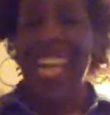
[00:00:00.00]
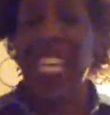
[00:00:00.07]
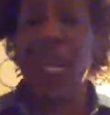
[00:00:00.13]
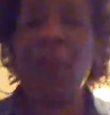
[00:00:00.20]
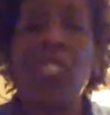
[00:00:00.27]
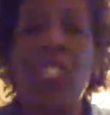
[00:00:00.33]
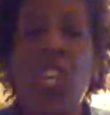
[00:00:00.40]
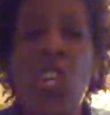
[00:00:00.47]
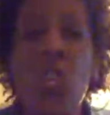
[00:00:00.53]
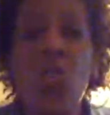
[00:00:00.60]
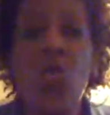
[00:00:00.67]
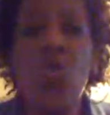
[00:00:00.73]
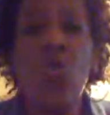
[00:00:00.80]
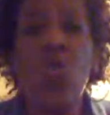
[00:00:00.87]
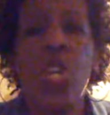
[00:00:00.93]
number
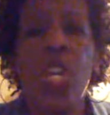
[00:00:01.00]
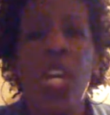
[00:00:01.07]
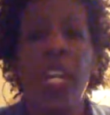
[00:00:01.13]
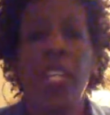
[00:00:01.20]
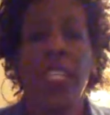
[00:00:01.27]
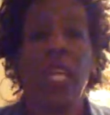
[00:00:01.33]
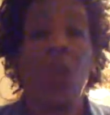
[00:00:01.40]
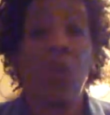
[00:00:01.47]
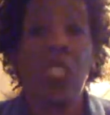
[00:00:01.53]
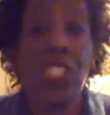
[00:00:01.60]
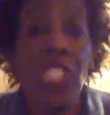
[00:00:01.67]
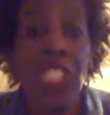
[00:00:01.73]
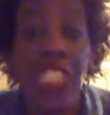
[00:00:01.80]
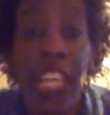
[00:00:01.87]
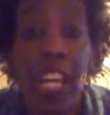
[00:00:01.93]
two, they
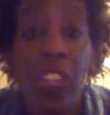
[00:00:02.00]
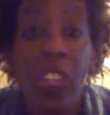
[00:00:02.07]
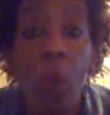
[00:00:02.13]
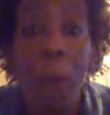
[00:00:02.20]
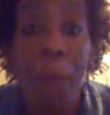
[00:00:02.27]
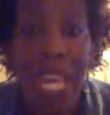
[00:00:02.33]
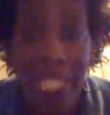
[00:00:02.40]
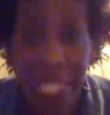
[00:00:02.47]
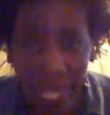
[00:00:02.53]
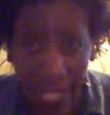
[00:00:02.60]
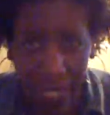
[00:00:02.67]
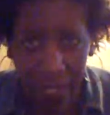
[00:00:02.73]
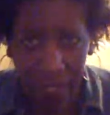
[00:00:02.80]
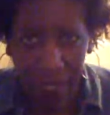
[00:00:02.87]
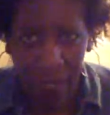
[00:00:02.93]
want you to tell your
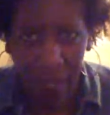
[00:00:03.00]
business.